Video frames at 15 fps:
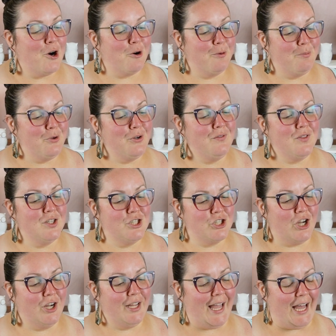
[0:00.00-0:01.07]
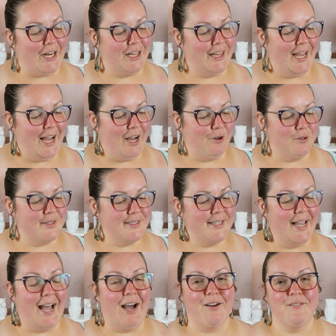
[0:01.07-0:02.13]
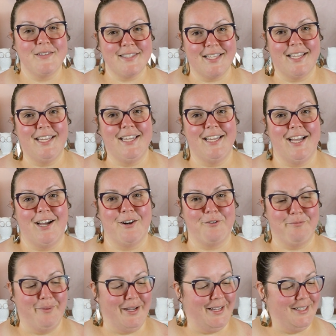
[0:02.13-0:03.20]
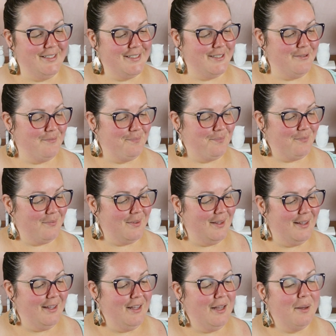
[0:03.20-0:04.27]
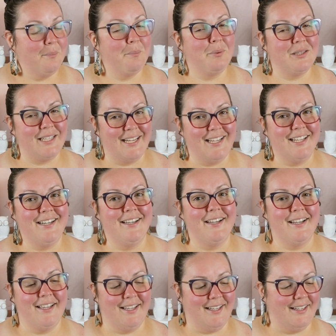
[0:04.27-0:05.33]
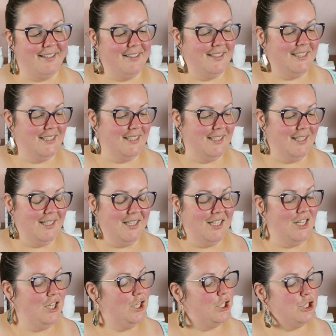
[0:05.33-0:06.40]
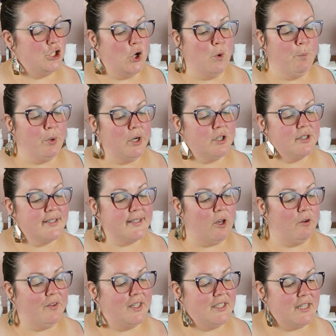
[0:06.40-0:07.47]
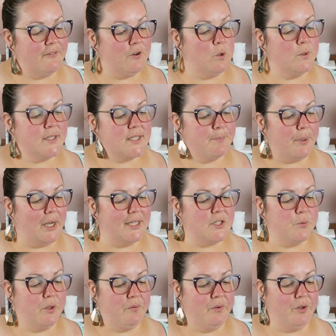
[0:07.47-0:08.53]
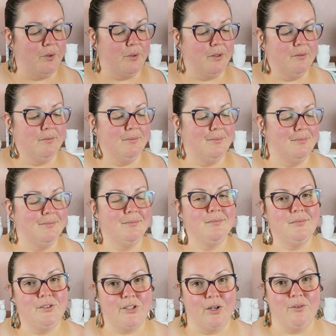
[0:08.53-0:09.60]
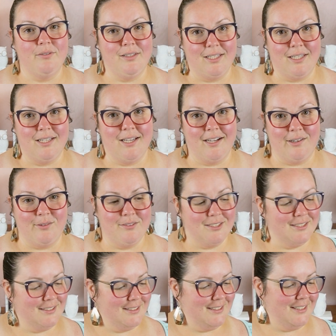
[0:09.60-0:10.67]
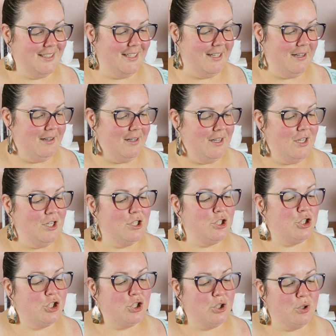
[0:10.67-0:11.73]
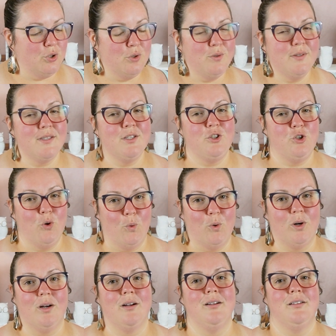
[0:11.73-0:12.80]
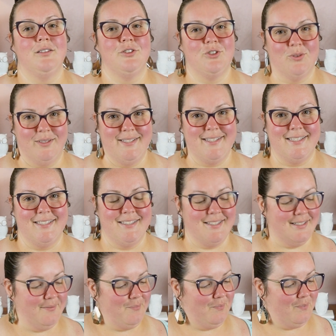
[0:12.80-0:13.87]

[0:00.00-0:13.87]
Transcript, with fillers: Remove the junk out of the house, out of sight, out of mind. Plan ahead. Don't put yourself in difficult spots with food. Don't eat out. Choose your choices.